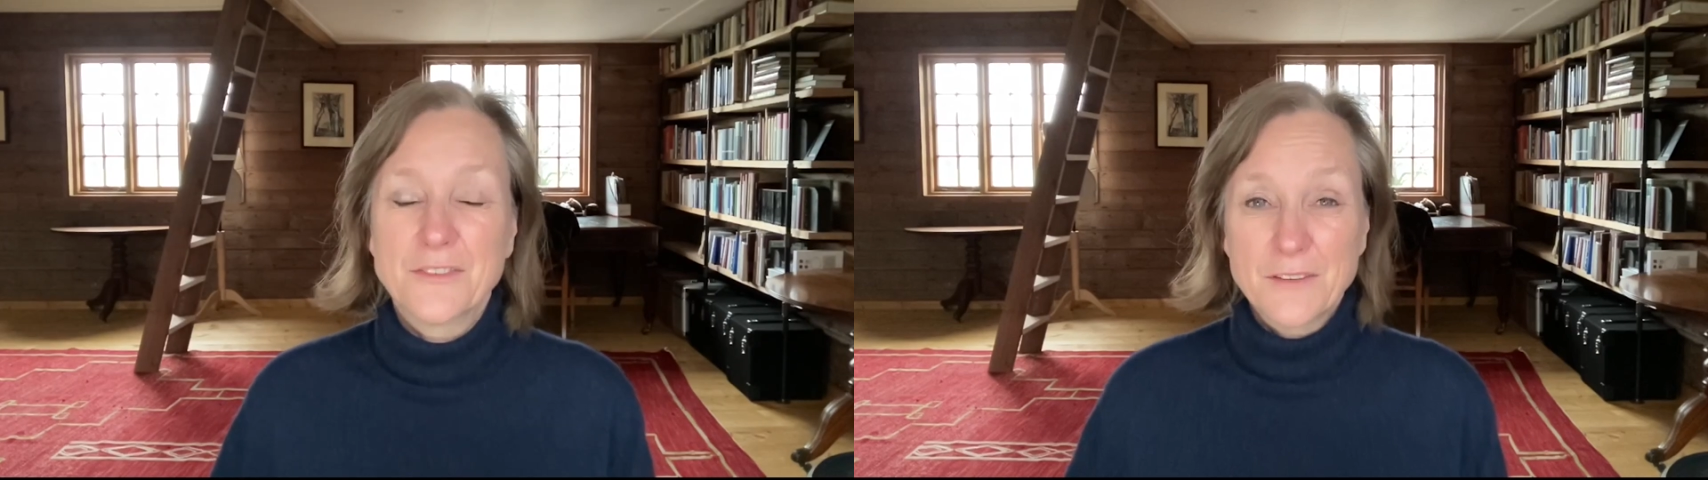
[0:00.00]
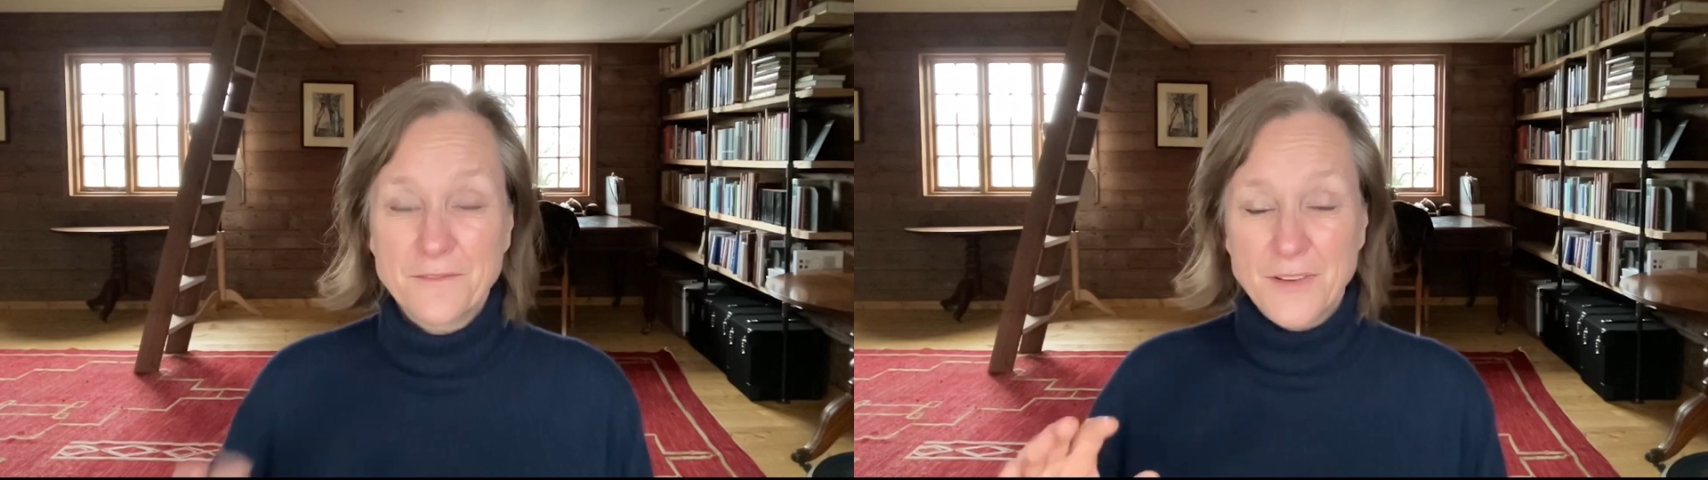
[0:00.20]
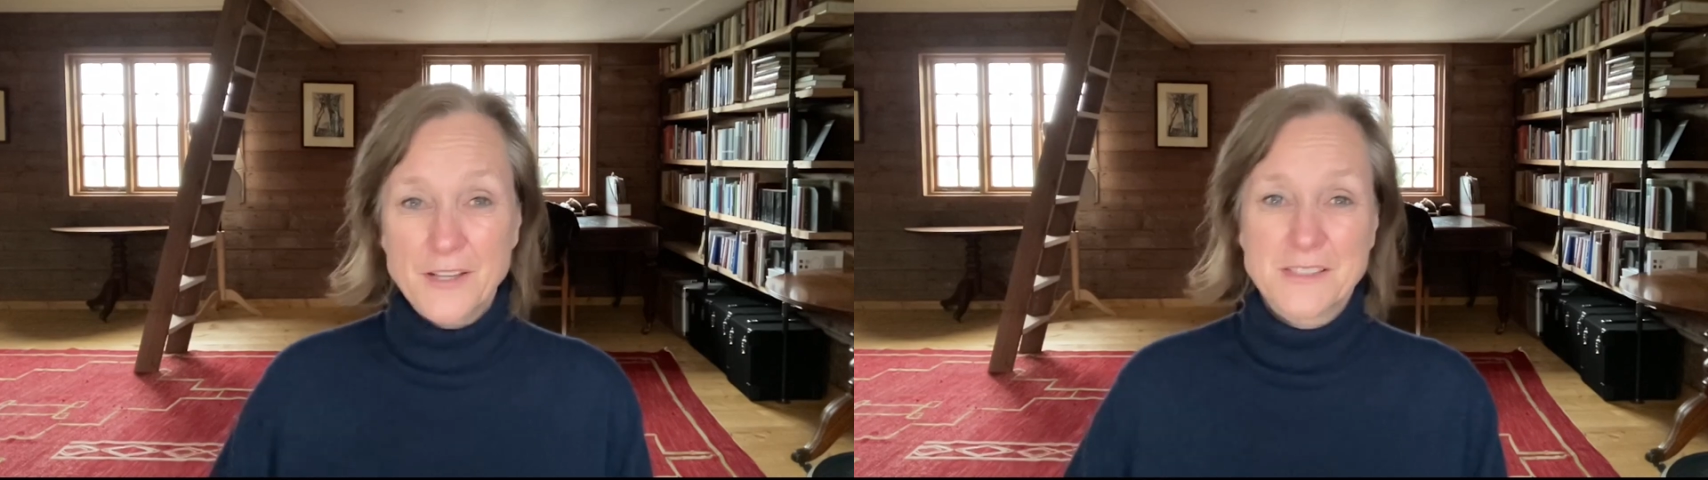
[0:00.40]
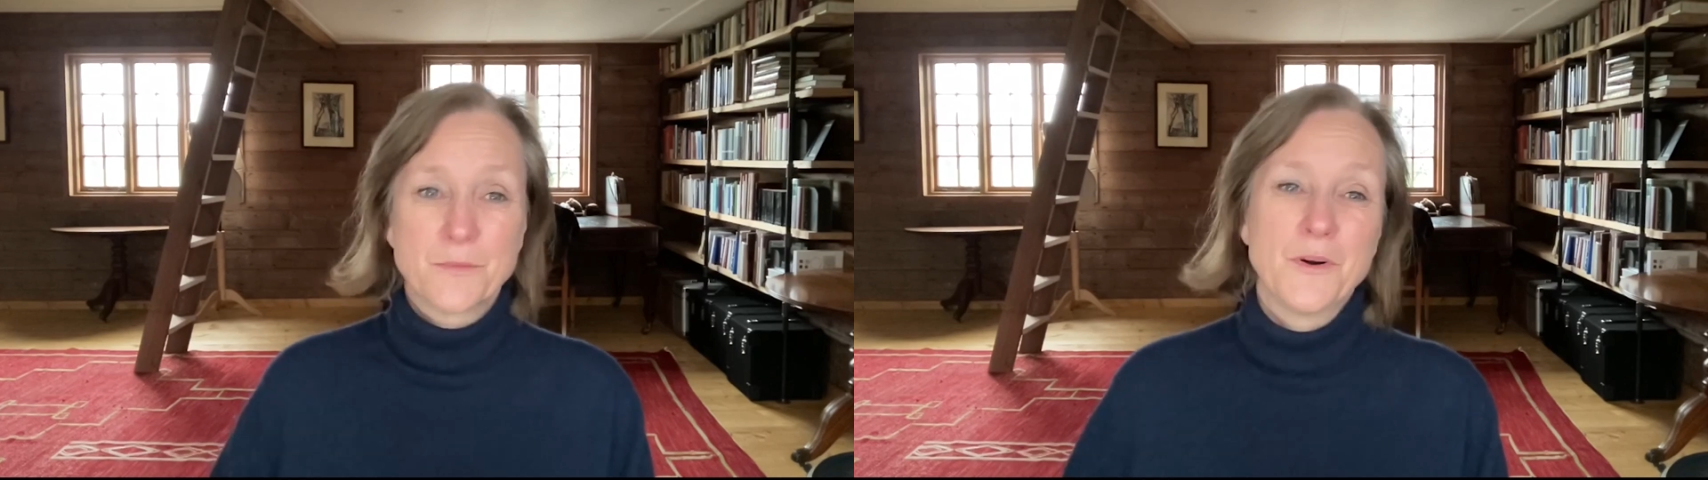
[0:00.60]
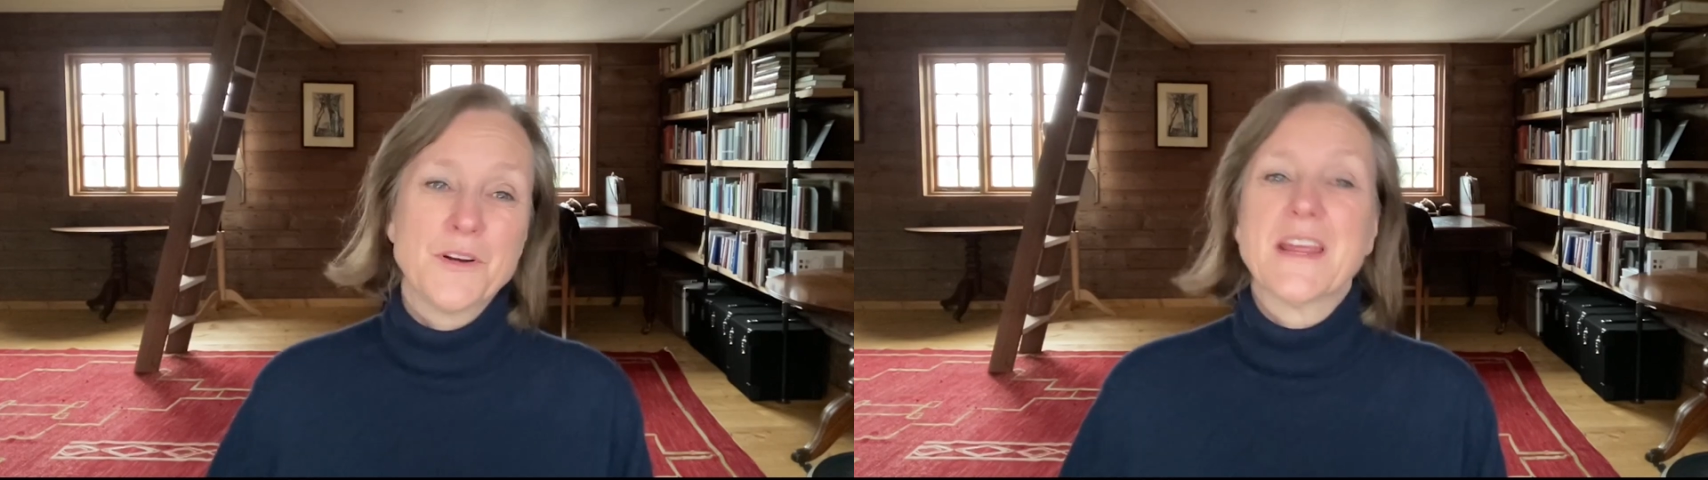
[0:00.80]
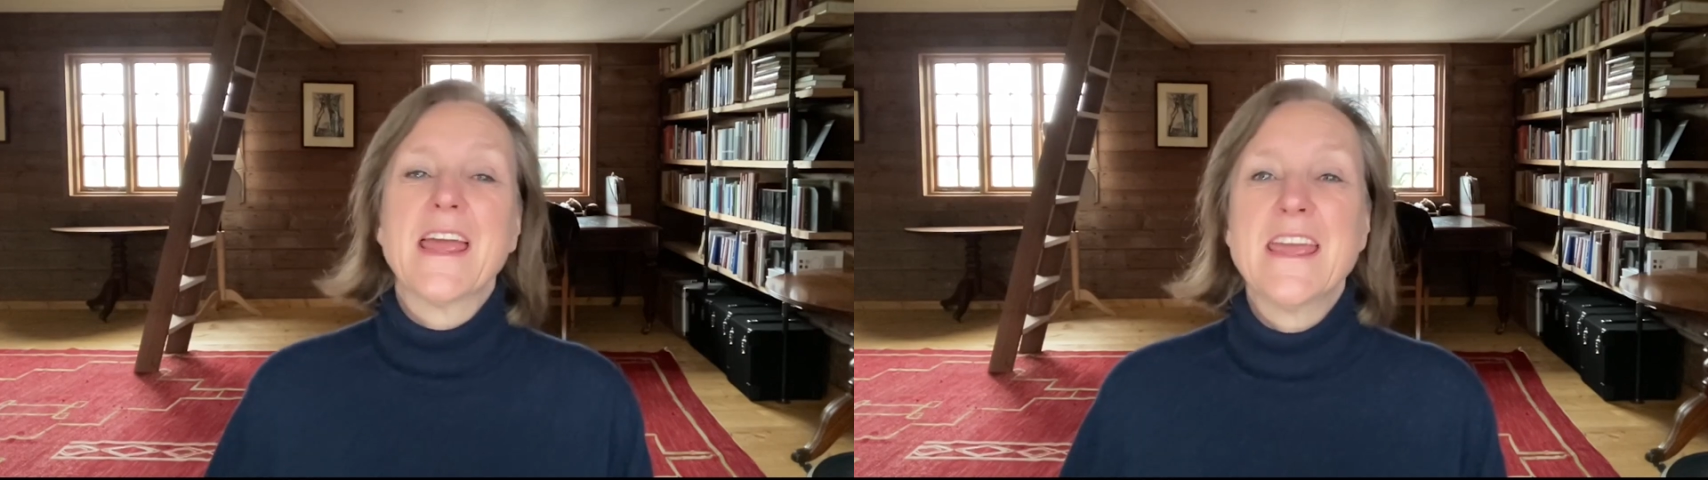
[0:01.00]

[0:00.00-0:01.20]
The first one